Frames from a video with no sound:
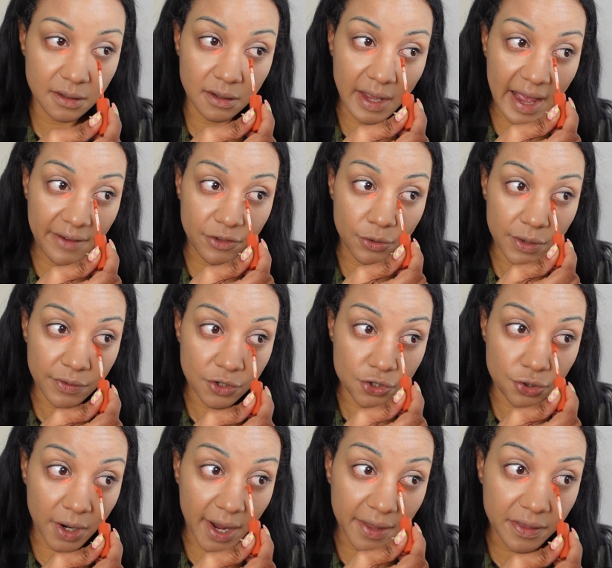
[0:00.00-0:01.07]
Have you even
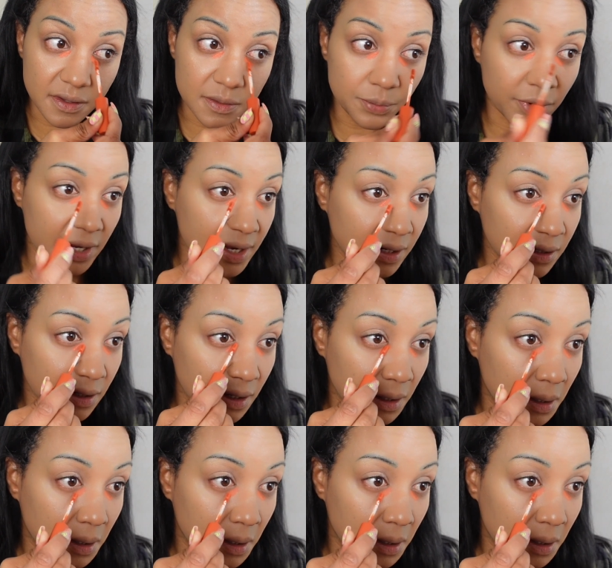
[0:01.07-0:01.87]
tried this brand?